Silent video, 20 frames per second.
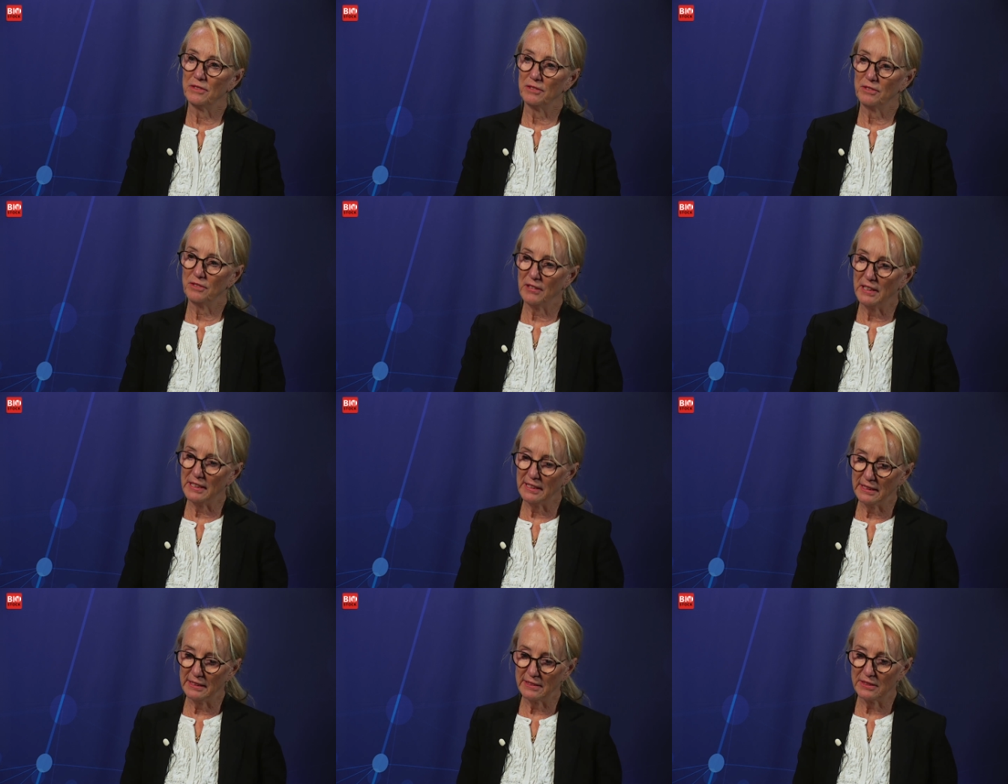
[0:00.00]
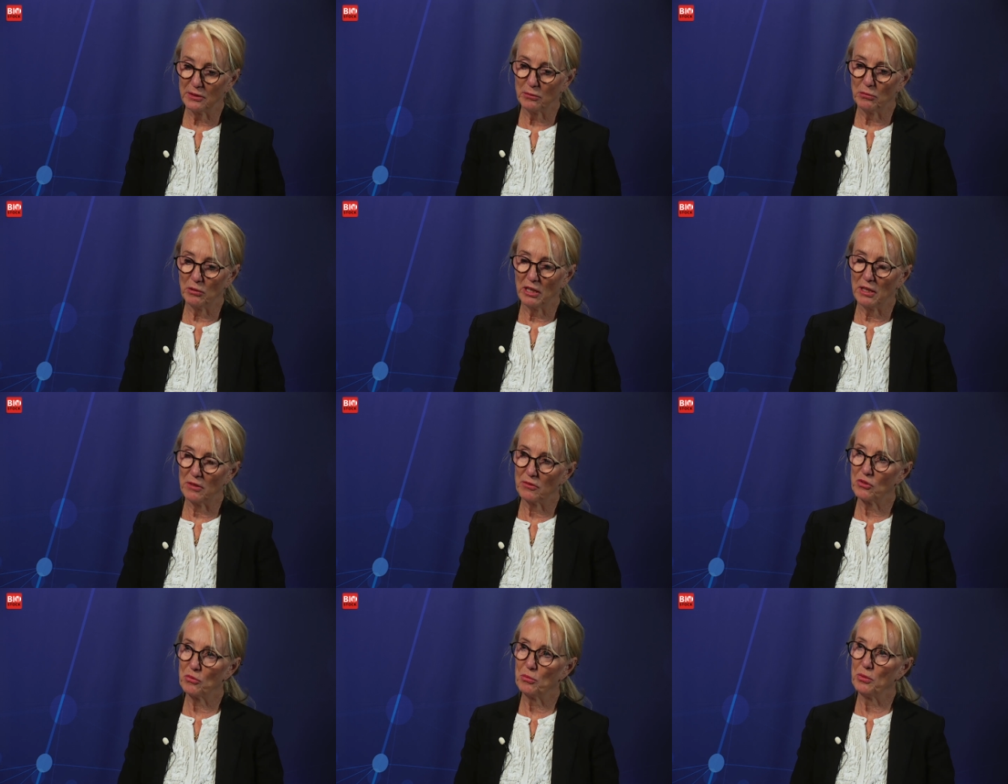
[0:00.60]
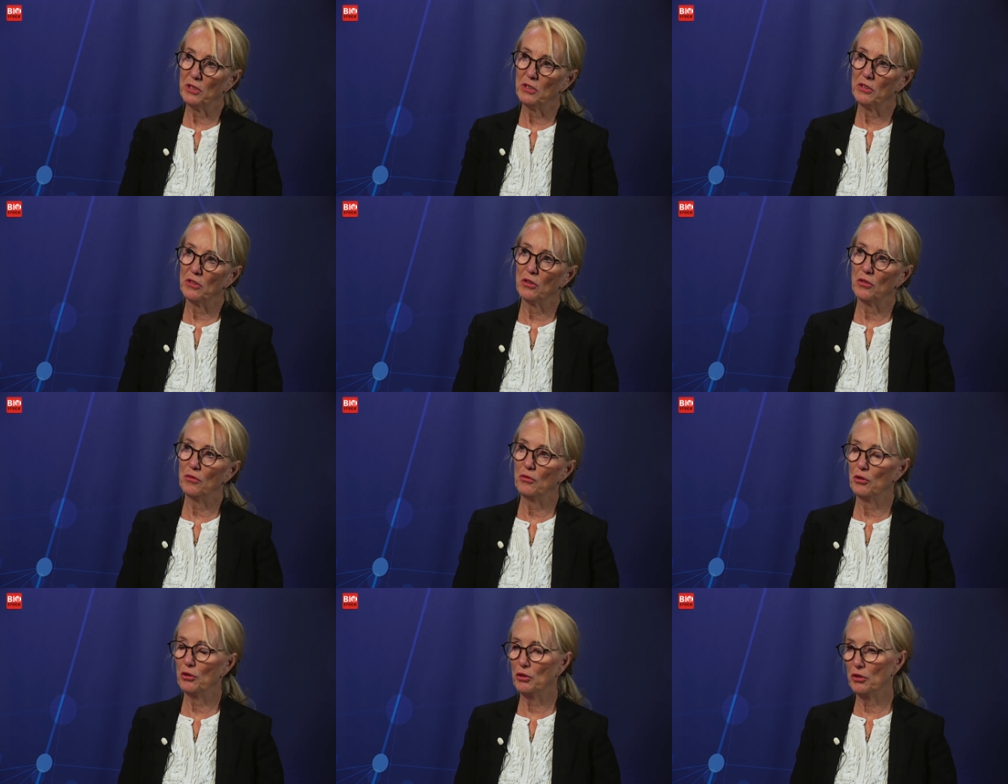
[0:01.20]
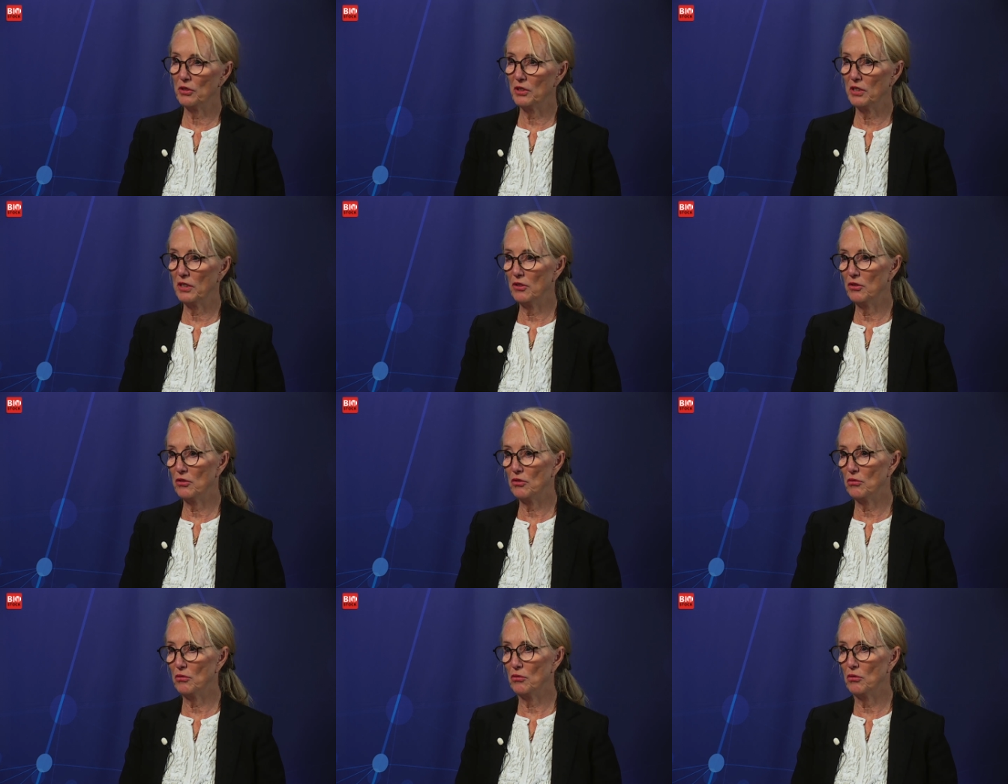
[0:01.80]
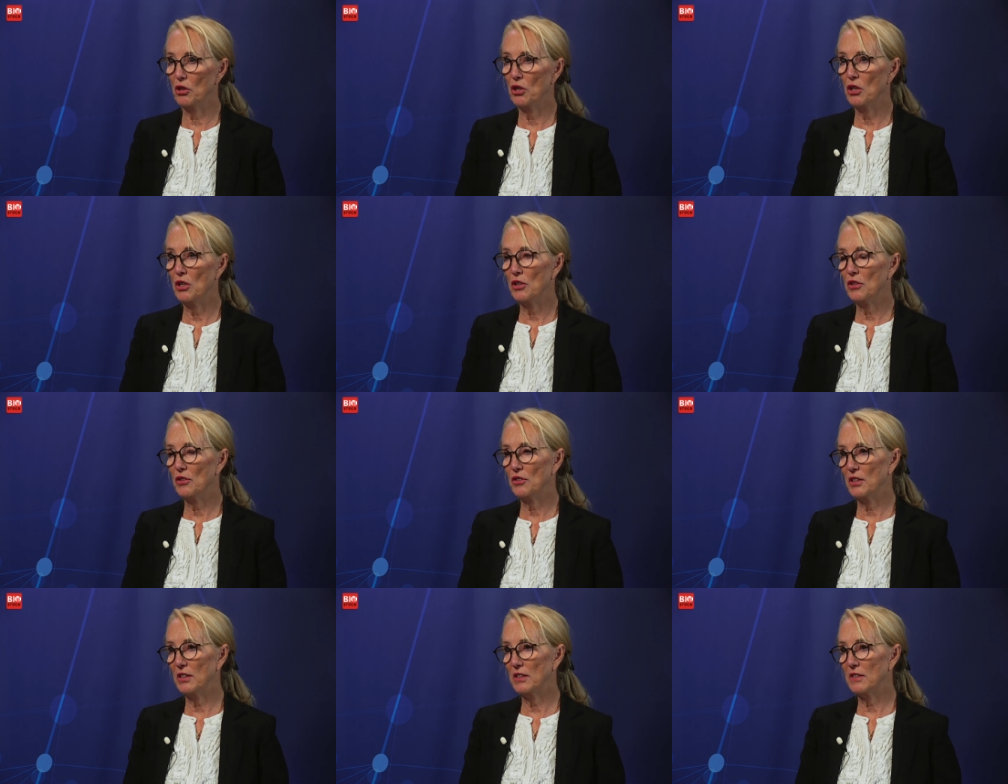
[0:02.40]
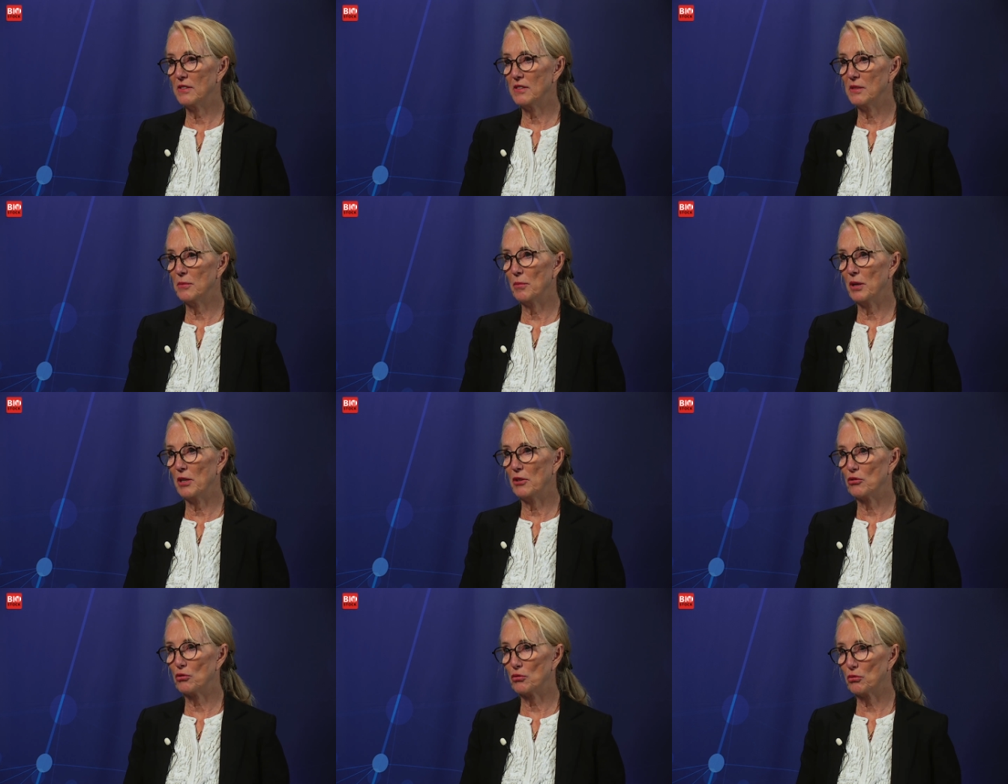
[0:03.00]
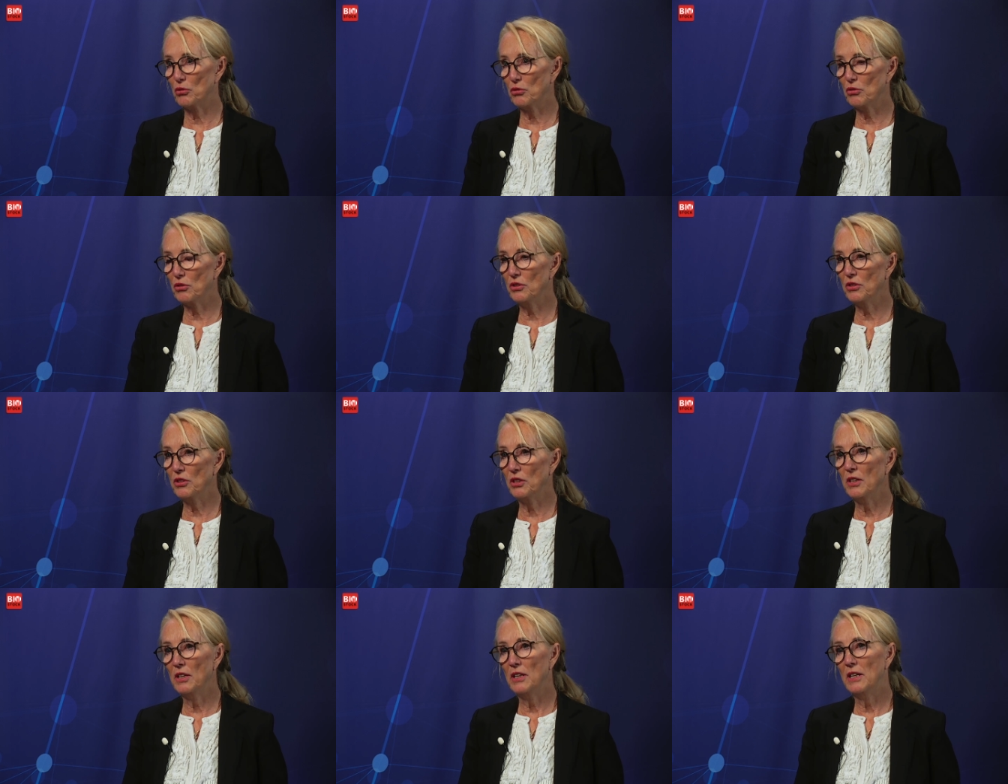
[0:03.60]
financing will have to be converted into shares in Biosergen,